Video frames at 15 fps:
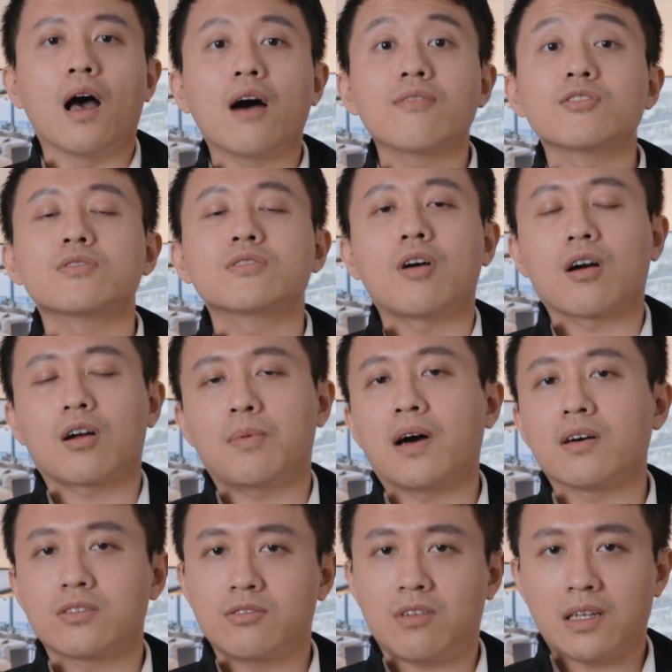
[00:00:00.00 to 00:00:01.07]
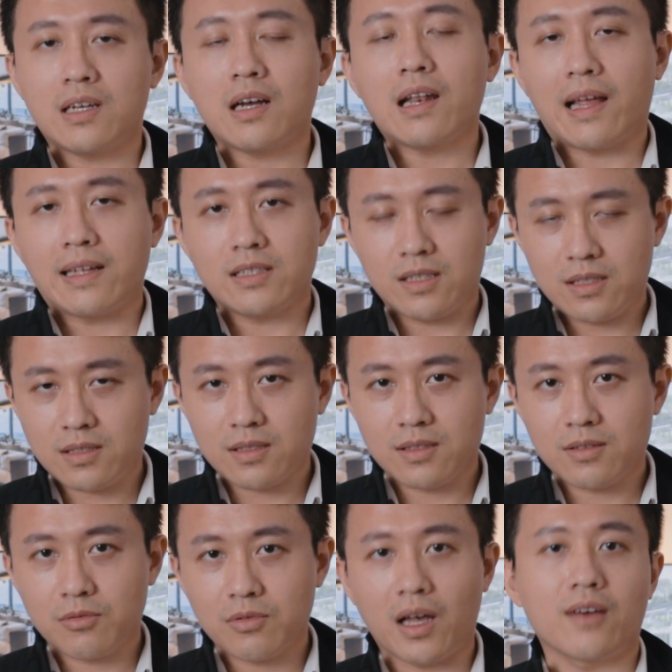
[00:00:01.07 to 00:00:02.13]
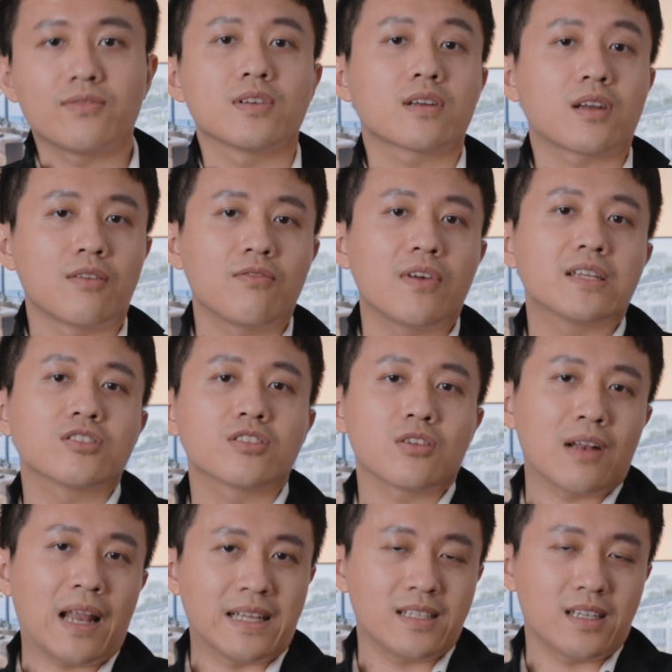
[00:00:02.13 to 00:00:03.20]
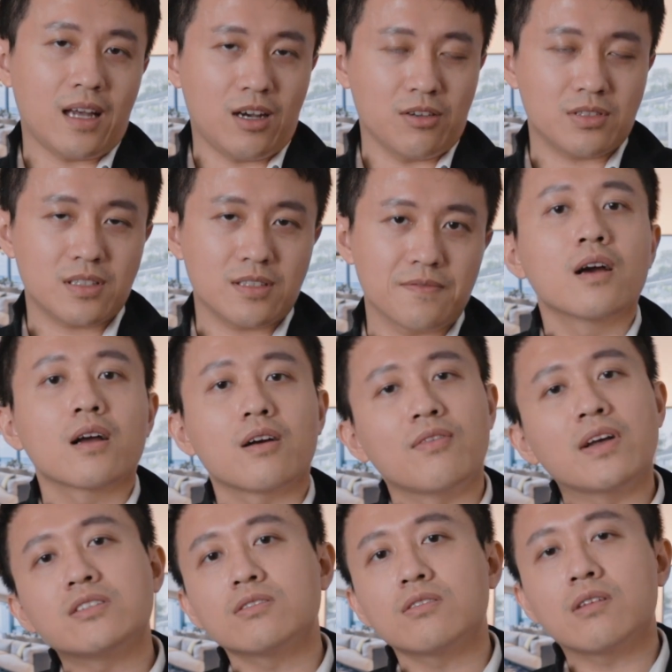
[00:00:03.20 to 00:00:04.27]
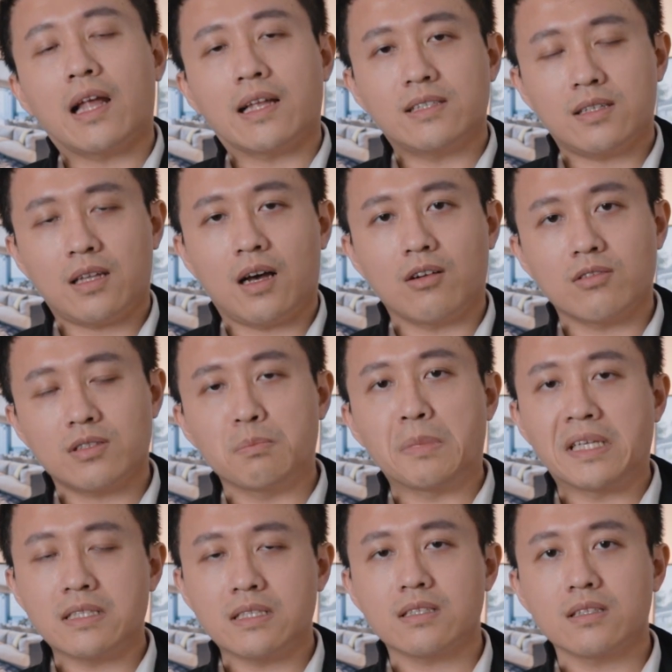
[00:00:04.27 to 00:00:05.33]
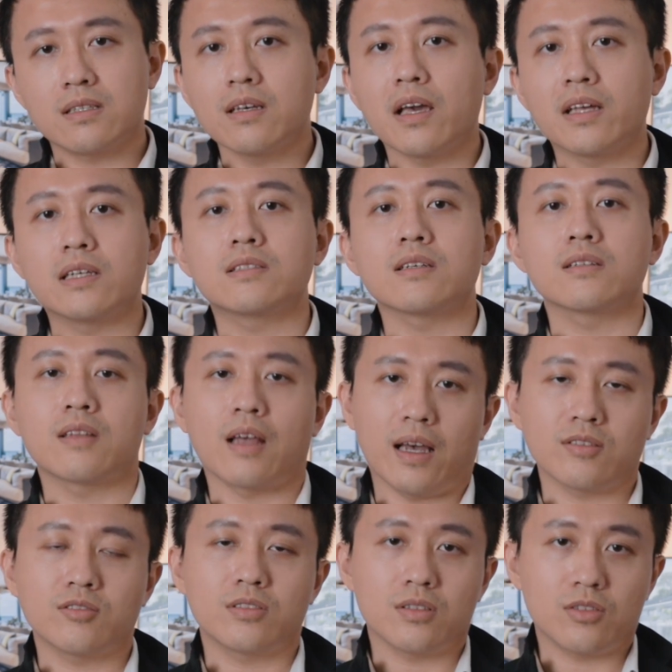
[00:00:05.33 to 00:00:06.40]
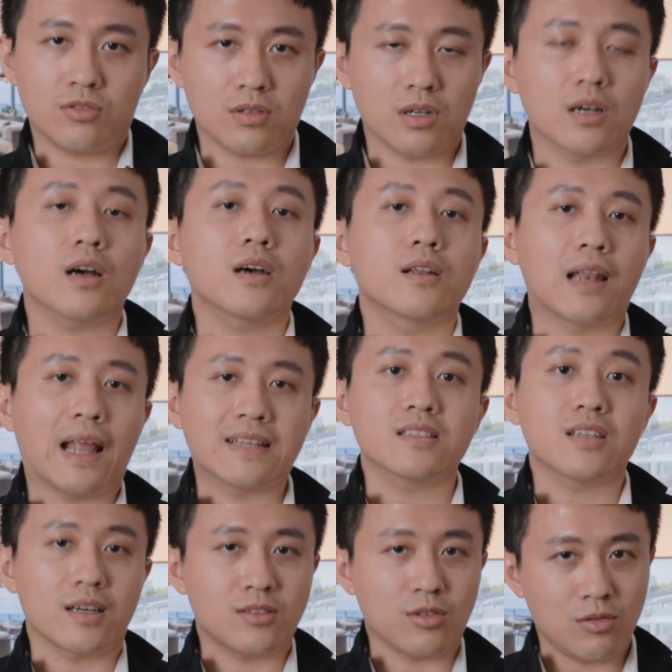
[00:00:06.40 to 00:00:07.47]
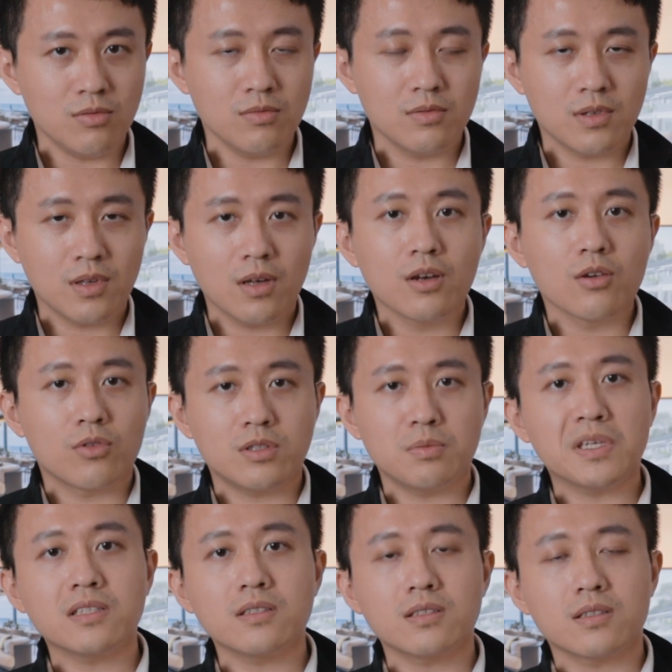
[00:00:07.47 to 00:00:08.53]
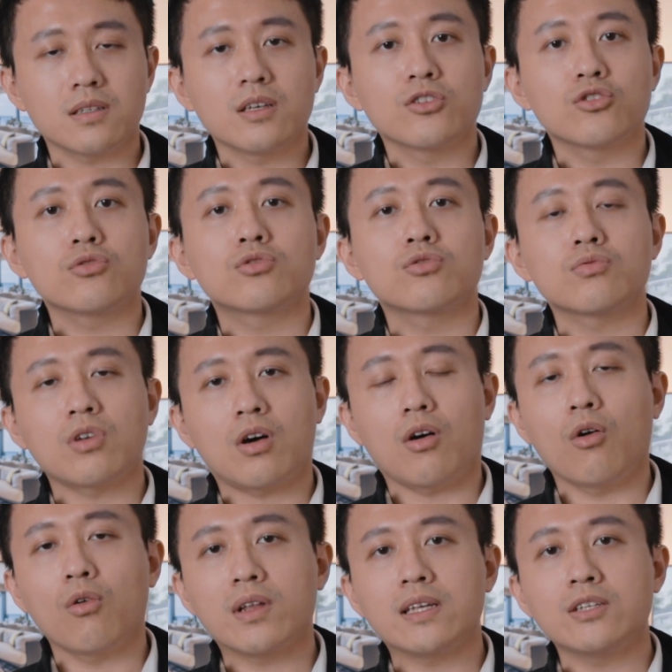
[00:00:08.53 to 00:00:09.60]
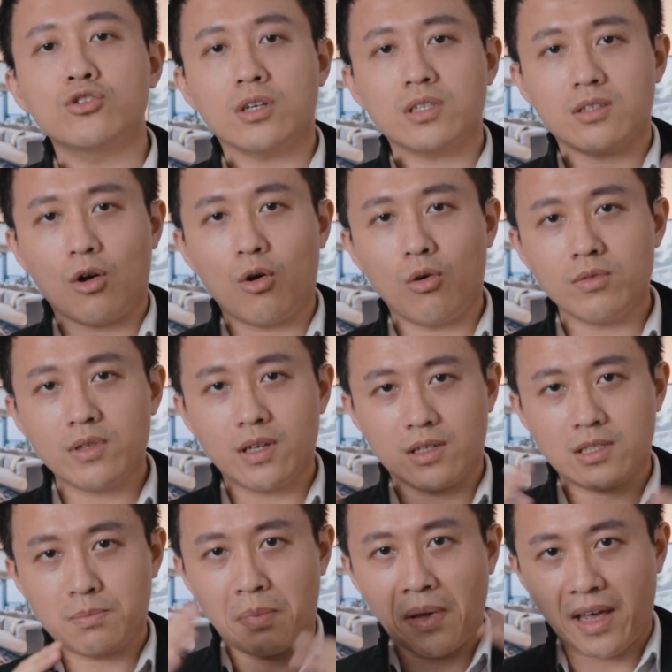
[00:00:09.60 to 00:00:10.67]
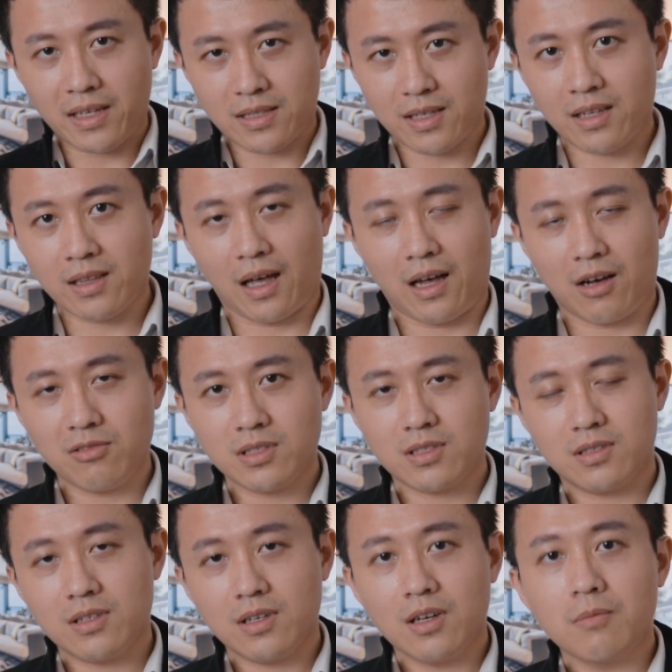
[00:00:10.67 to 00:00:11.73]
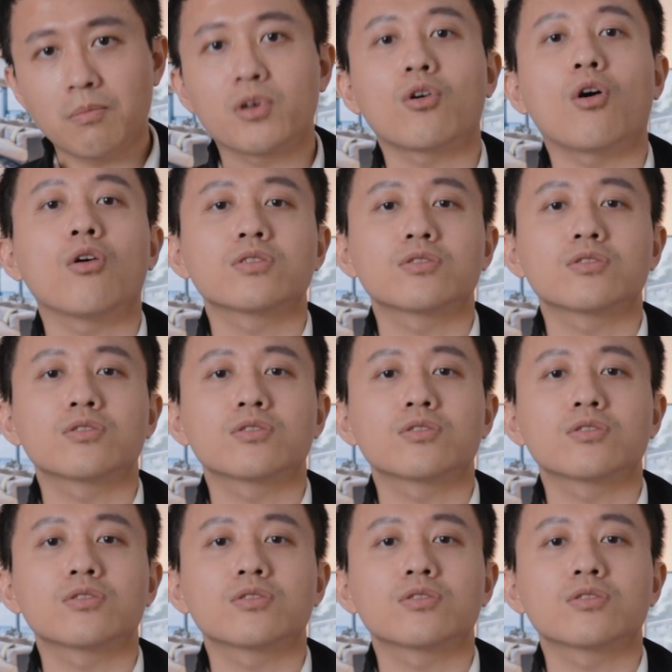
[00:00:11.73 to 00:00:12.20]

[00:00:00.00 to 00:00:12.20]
After we talk about strata landed, we have the conventional landed house. Conventional landed house means it is attached to a land title, which means you do not only just own the space in the house, but you